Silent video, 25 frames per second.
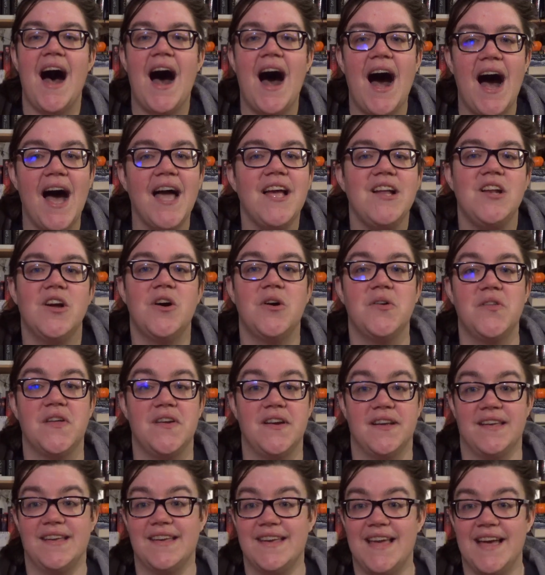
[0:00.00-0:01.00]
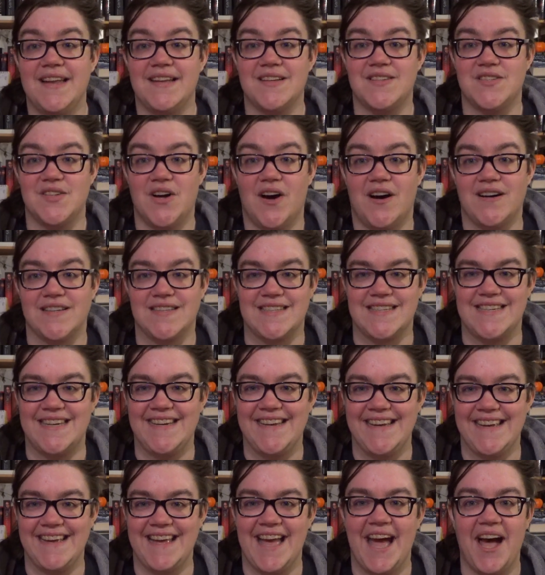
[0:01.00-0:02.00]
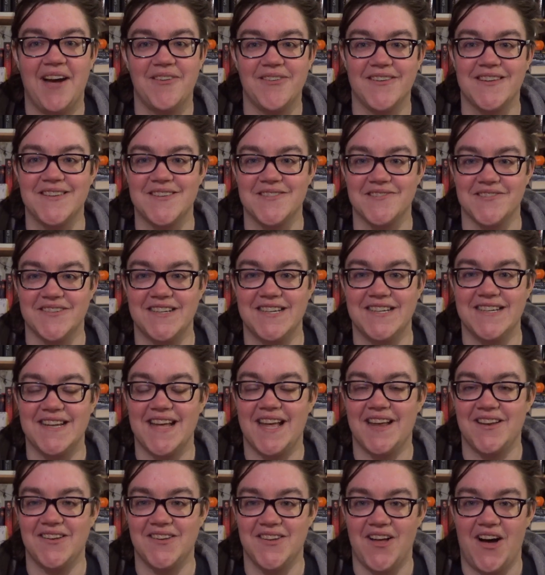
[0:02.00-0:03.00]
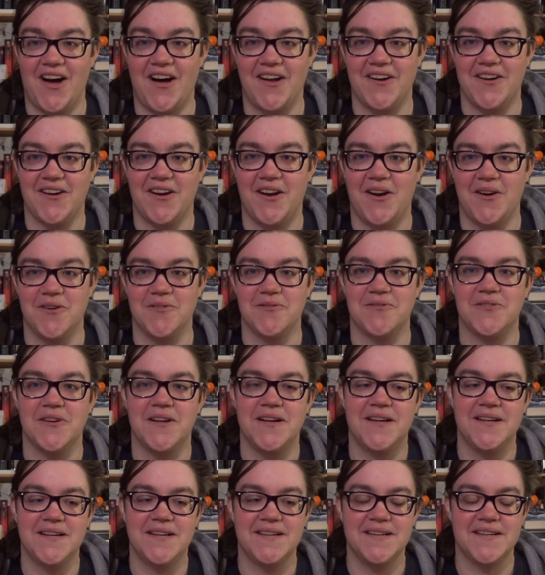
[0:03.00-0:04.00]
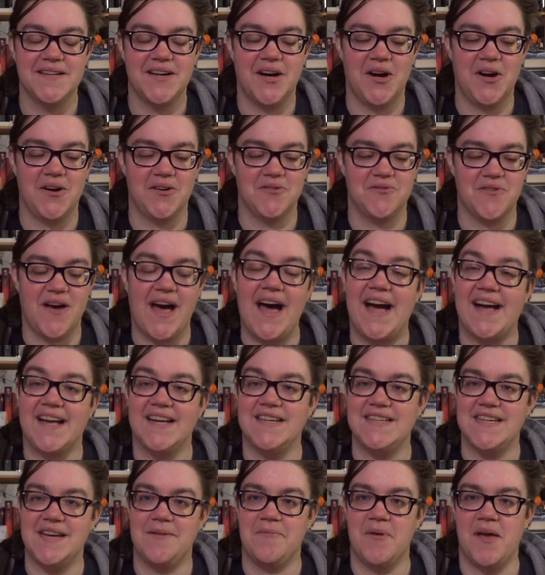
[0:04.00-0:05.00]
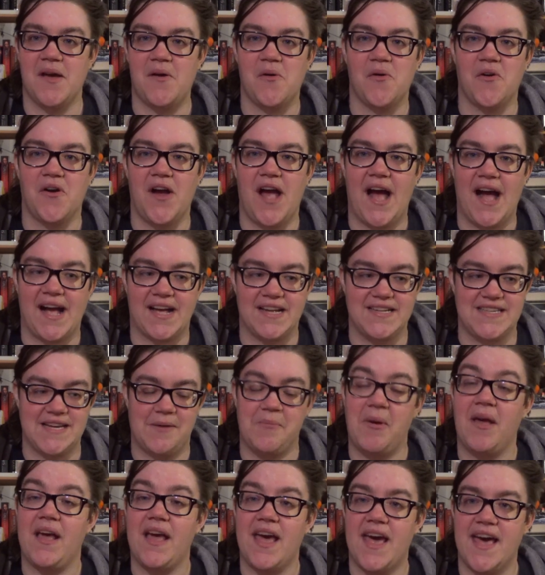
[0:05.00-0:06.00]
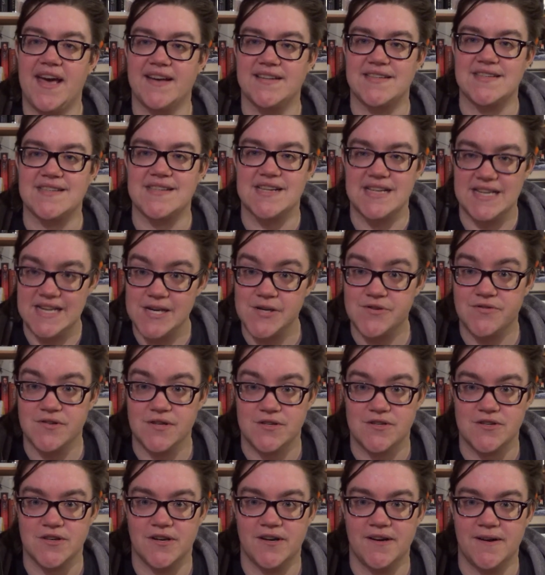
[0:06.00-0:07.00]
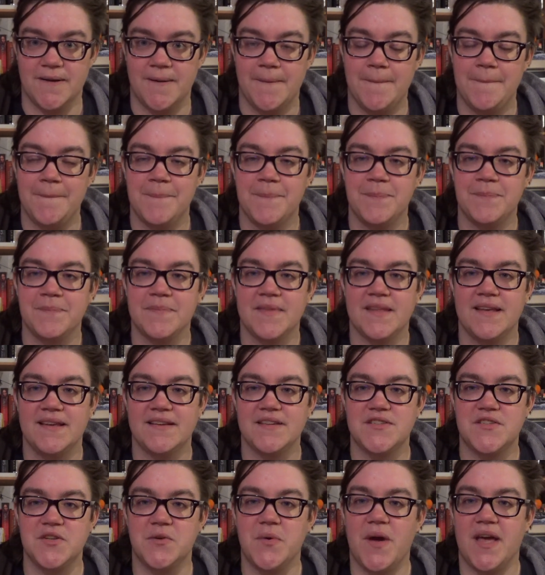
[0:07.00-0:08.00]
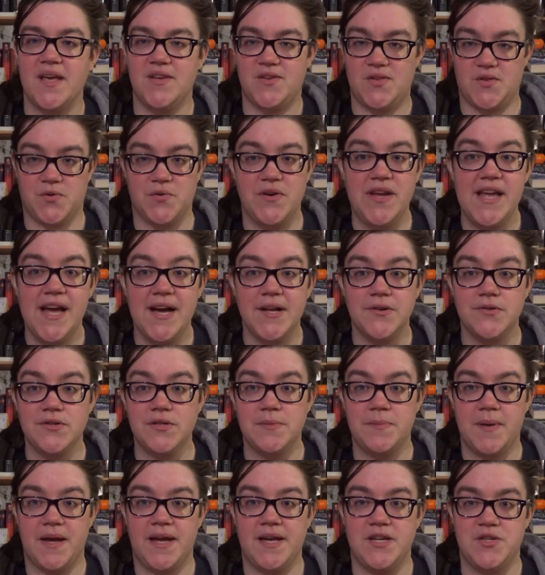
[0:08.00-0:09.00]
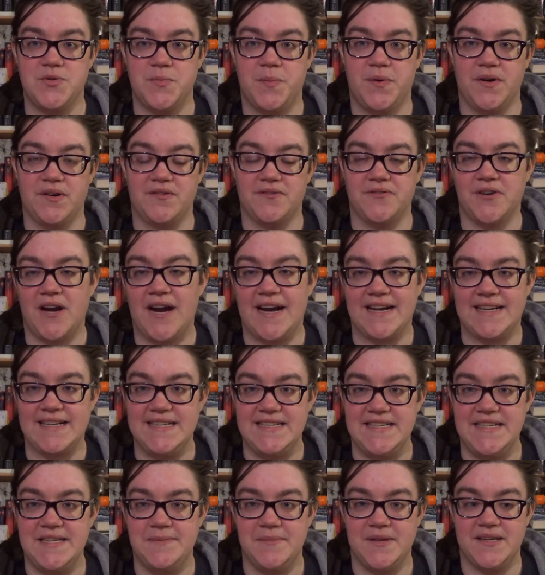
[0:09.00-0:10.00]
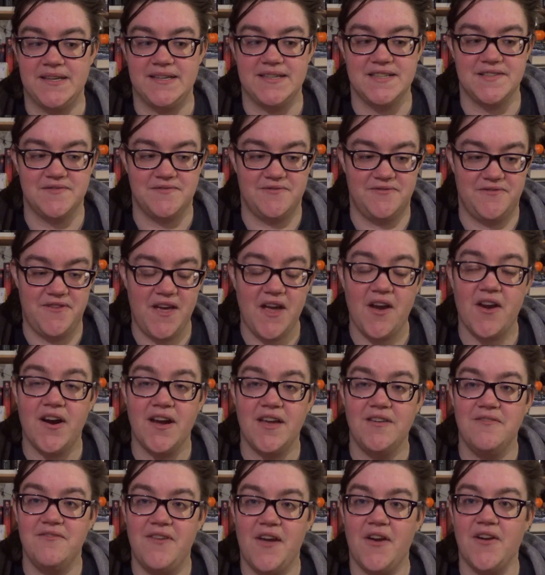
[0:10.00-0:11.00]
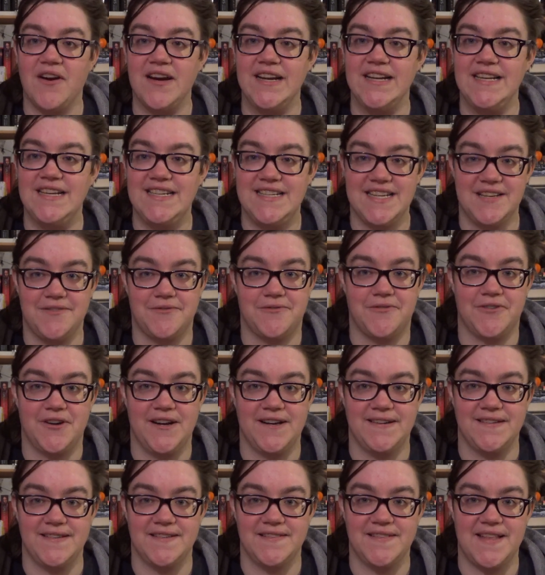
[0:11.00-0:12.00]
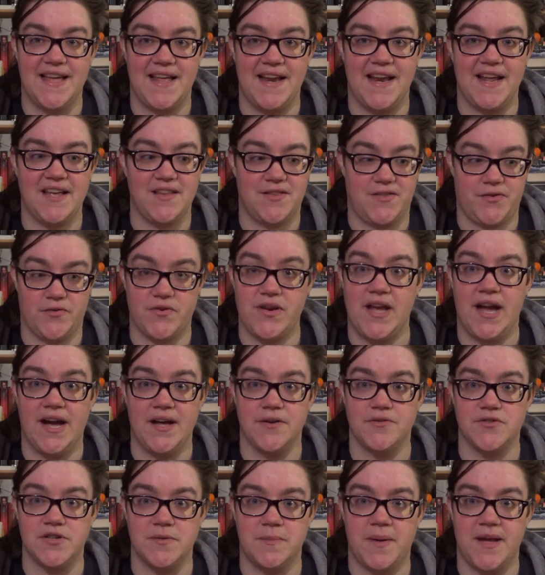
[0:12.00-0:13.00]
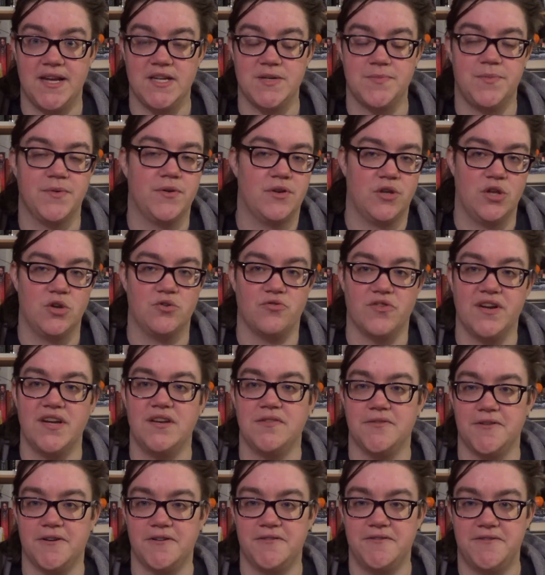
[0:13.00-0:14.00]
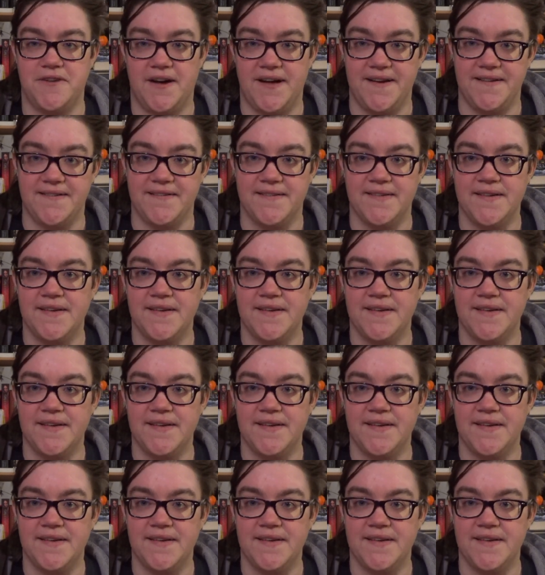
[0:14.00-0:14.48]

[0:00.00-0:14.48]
I know that it can get exhausting having to read a lot of academic or academic-esque literature. So a 300-page book for academia is very, very different than a 300-page book you read for fun.